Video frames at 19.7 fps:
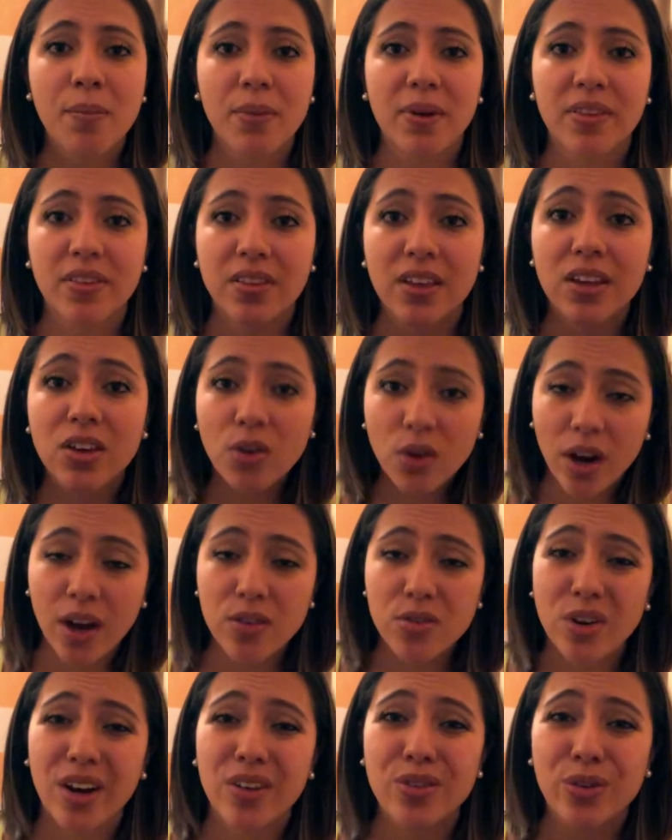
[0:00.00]
But thank you
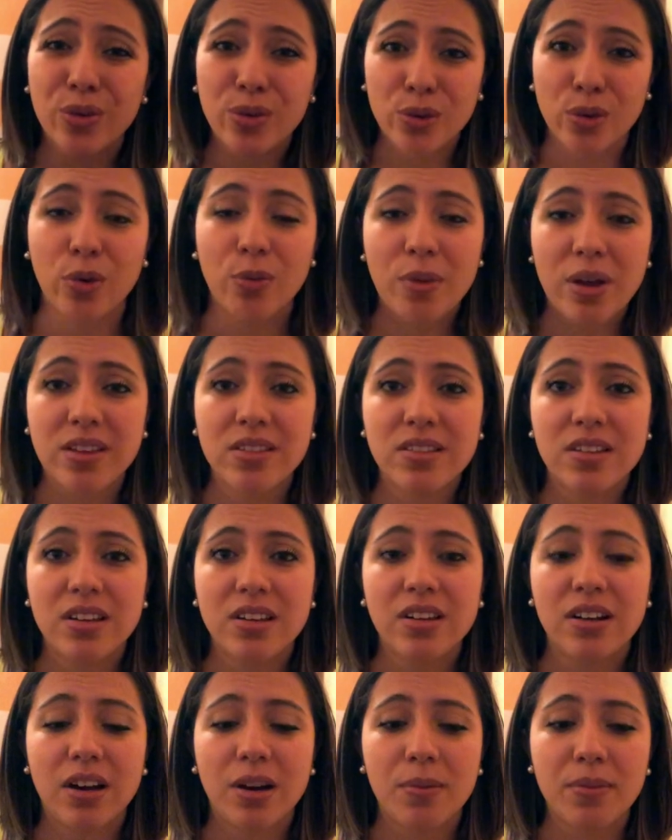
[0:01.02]
guys. You guys are so
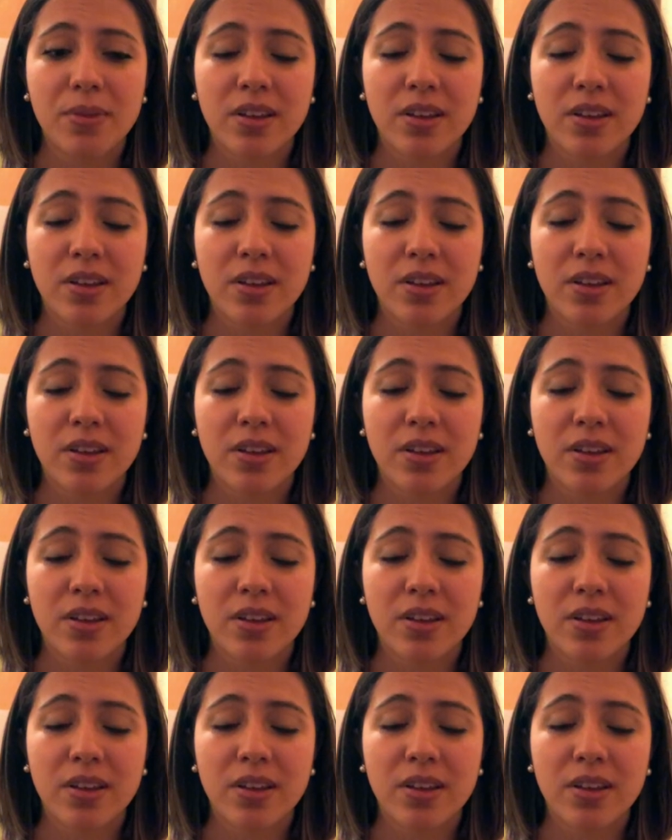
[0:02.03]
amazing.